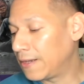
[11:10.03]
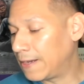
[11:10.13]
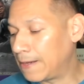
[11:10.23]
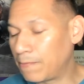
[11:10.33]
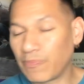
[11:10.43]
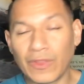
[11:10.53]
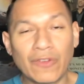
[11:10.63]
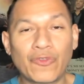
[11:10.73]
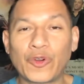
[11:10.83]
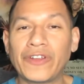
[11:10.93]
Um,
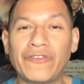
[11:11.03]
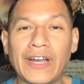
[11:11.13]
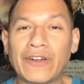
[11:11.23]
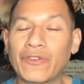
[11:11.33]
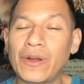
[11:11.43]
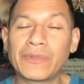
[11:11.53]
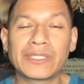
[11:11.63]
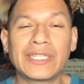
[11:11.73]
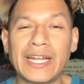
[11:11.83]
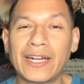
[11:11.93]
45, we're
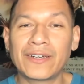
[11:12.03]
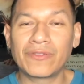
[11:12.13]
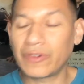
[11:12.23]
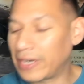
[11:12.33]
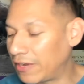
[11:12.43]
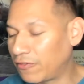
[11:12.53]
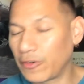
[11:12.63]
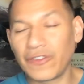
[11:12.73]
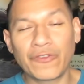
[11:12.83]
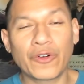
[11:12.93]
almost there. We're at
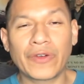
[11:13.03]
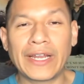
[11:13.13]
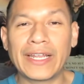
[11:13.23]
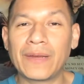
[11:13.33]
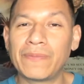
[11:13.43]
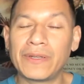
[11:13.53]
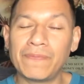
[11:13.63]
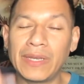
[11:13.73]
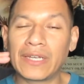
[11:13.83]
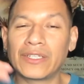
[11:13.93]
44 right now, but
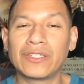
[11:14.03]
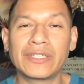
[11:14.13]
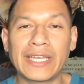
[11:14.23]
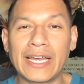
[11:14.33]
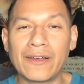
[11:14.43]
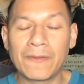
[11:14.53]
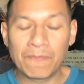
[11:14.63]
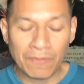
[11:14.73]
be on the lookout.